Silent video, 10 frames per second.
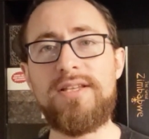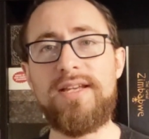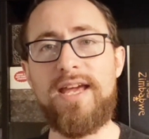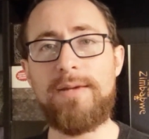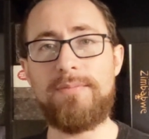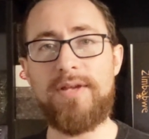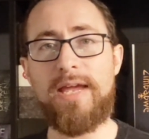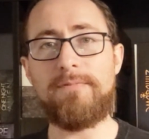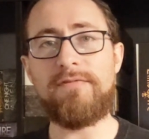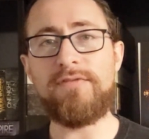the
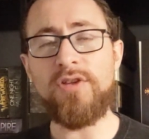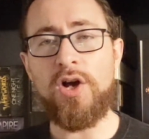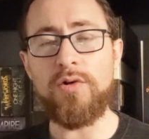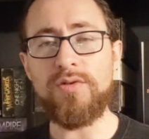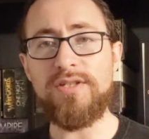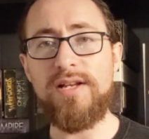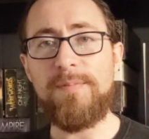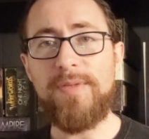game flows.